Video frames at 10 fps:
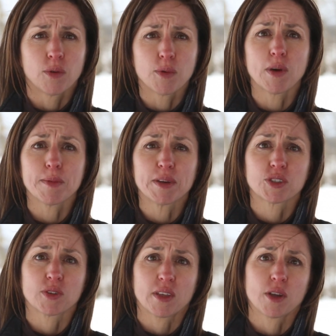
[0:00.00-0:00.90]
we want to make
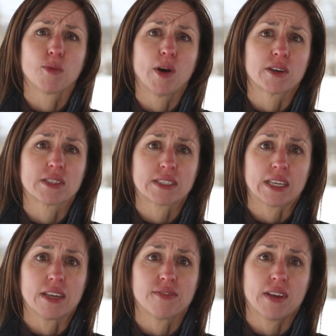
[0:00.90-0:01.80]
sure that your water is
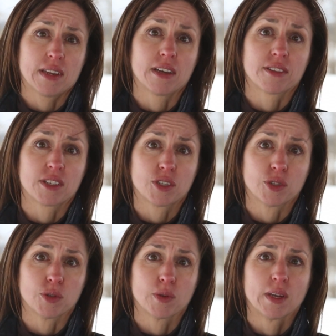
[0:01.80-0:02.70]
safe and healthy too.